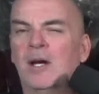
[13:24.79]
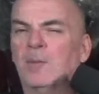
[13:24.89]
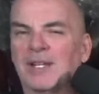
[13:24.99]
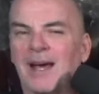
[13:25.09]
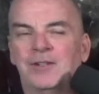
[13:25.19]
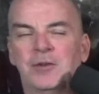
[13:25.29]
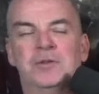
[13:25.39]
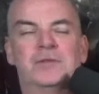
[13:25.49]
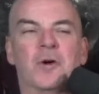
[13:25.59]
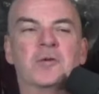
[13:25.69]
But that
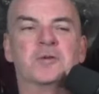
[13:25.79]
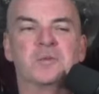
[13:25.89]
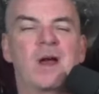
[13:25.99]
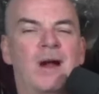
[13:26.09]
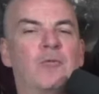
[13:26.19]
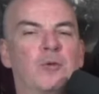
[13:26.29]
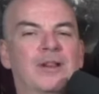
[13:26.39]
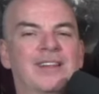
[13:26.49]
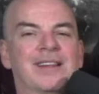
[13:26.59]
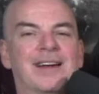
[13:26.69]
dude's vocals, man, I
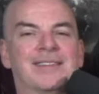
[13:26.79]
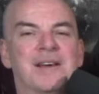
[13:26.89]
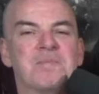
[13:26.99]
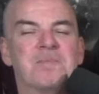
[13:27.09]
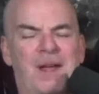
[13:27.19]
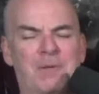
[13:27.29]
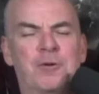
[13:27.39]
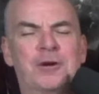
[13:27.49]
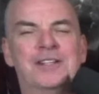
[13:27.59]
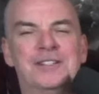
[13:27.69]
really like them. I
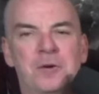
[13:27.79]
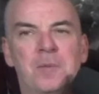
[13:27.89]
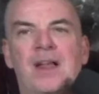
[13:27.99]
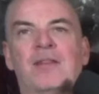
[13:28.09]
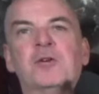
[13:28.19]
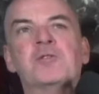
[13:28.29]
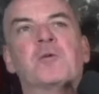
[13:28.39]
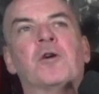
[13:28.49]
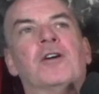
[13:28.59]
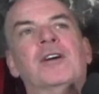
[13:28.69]
really do, man. Those
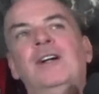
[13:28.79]
were